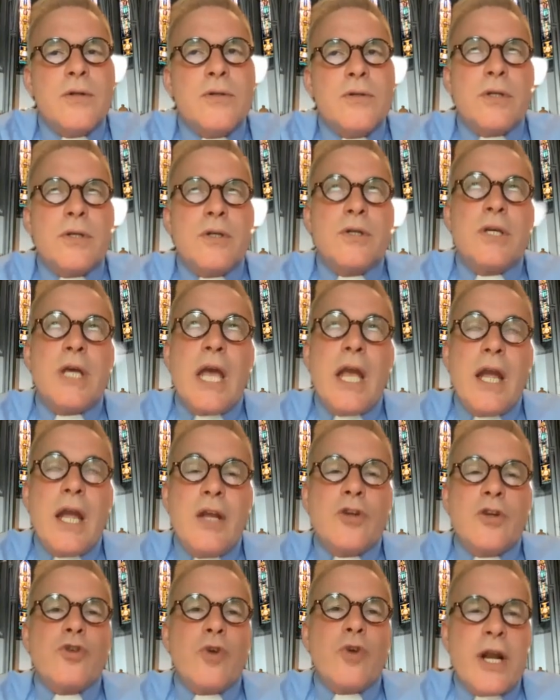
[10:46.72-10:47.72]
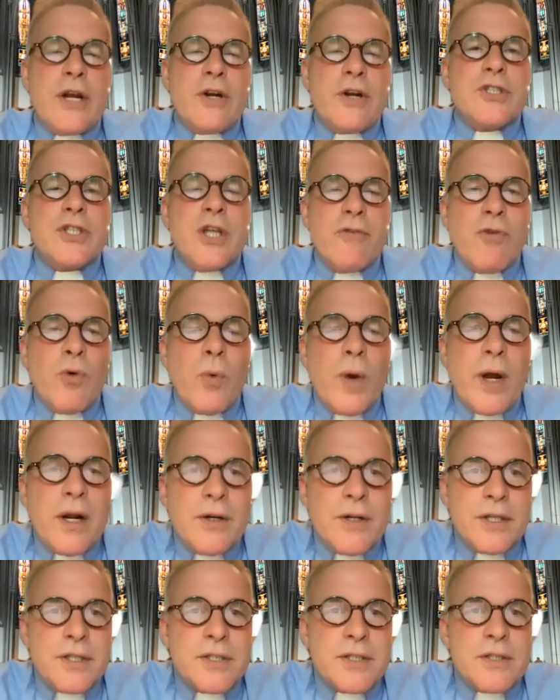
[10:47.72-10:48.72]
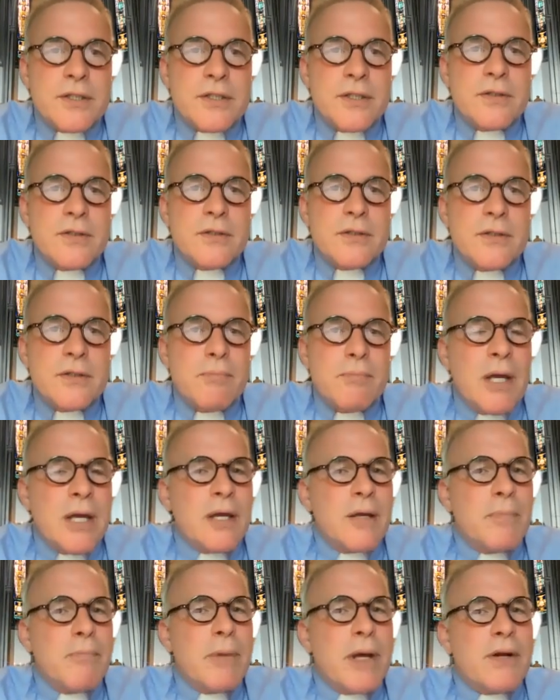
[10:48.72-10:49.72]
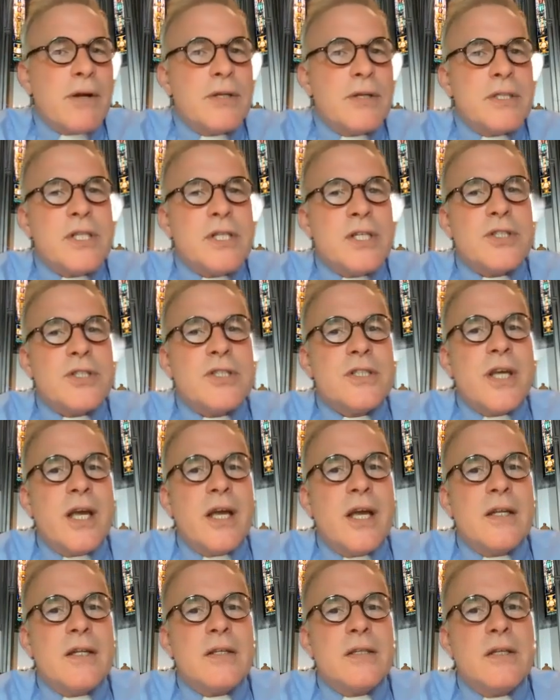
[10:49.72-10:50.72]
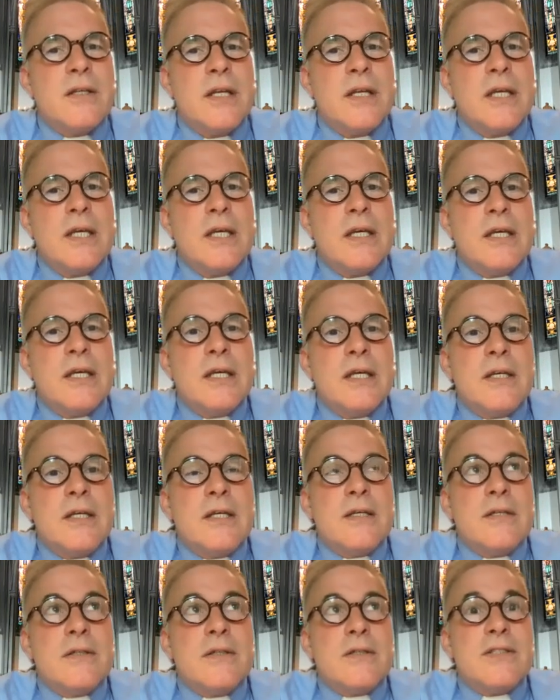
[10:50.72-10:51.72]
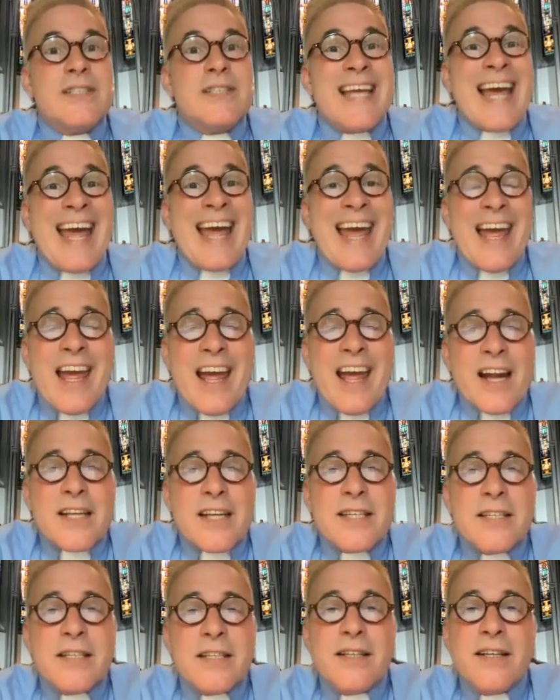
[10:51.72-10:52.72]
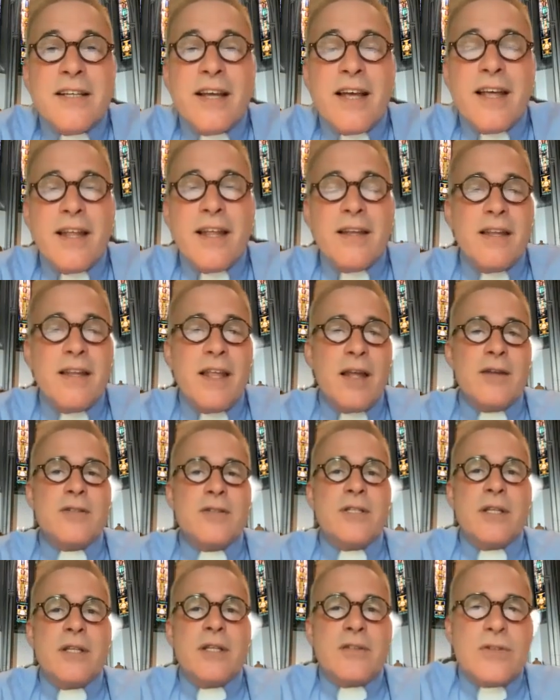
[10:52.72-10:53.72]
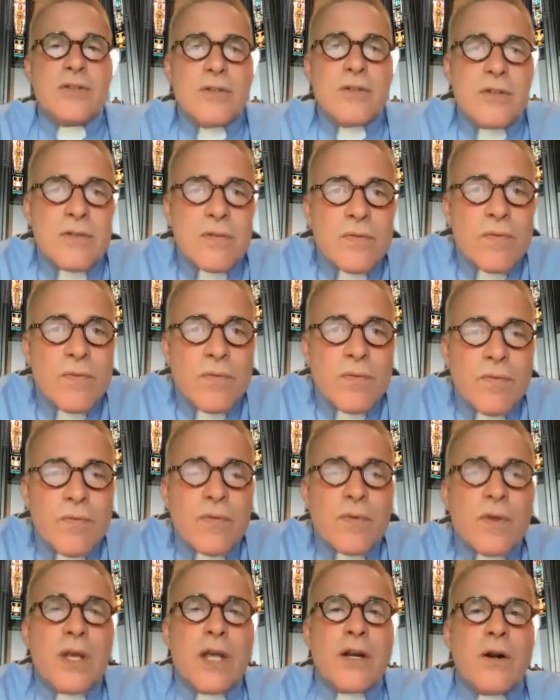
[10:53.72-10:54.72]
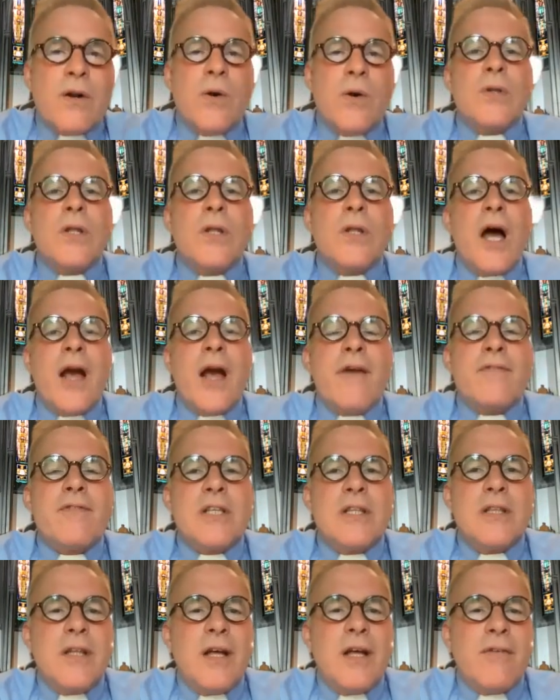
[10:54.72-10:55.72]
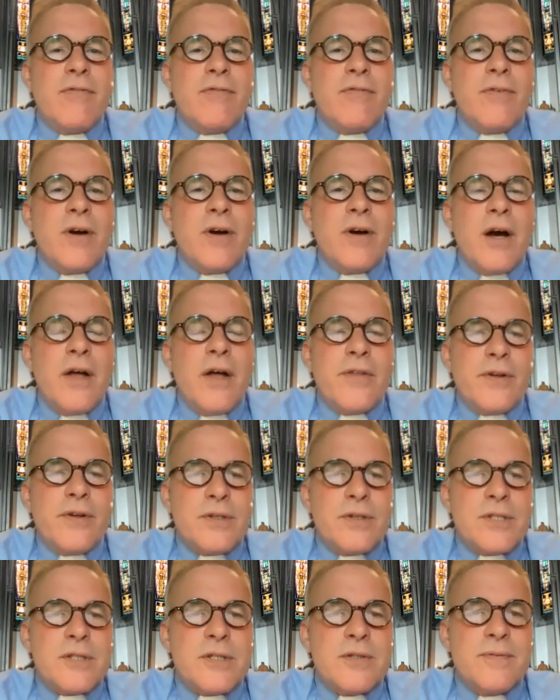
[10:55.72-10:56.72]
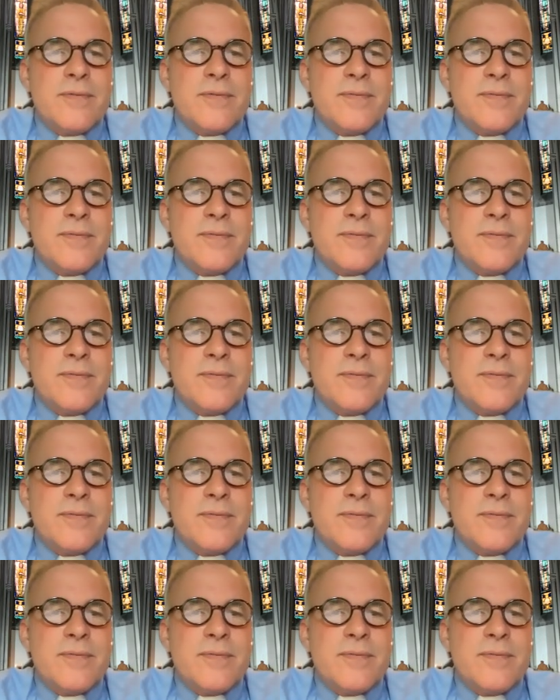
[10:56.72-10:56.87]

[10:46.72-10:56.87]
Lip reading: to gain greater self-awareness, to make better decisions, and to act, and then to, in our own lives, love others.